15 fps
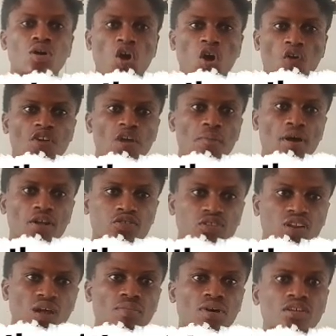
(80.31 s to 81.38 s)
of a
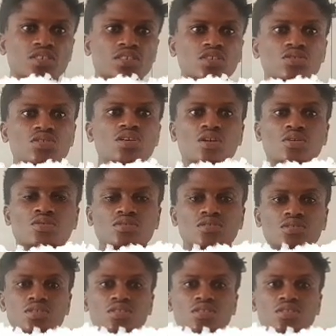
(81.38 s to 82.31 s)
particular material